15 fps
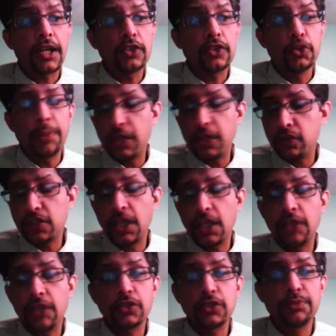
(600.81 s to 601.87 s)
Jubair
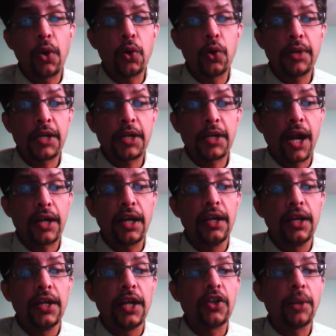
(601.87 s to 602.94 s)
Hussain was bowled by Rabada,
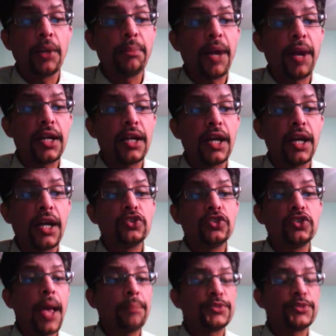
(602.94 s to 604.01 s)
and Rabada is on
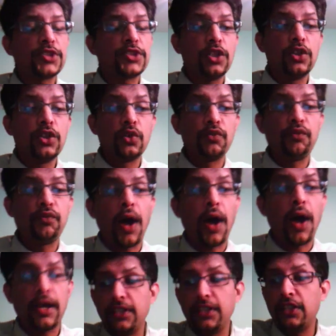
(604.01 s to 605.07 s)
absolute
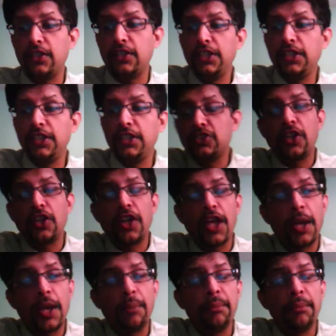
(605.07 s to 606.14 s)
fire here. He is the
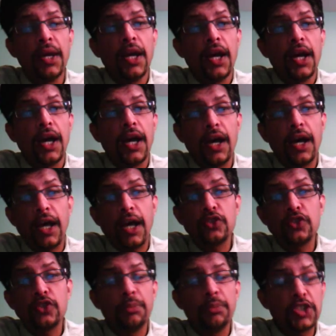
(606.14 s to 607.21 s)
name. As you
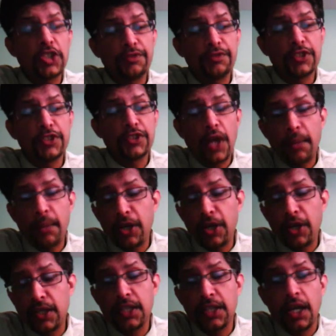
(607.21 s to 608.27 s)
know, Mustafizur
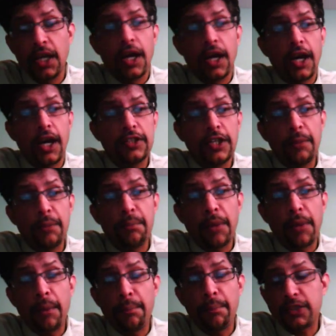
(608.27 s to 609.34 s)
Rahman, the
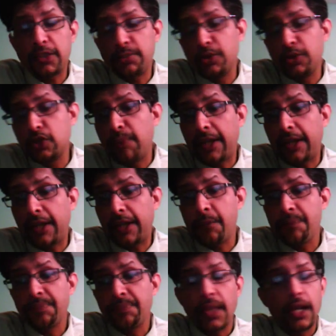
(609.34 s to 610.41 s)
batsman who is batting,
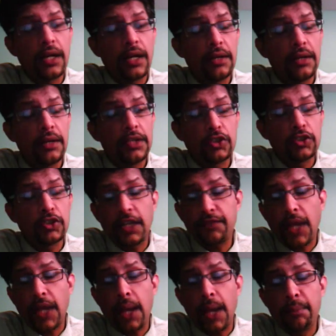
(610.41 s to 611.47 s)
he was the
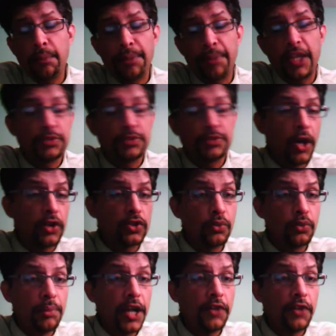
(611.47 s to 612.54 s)
left-arm pace bowler who
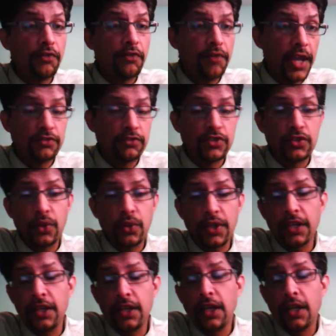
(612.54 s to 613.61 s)
made waves
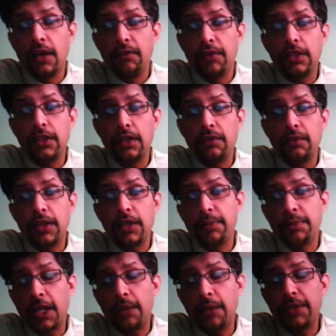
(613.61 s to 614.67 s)
during when he
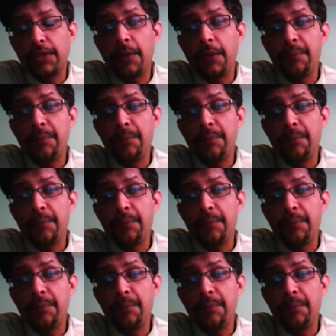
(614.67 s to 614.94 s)
became the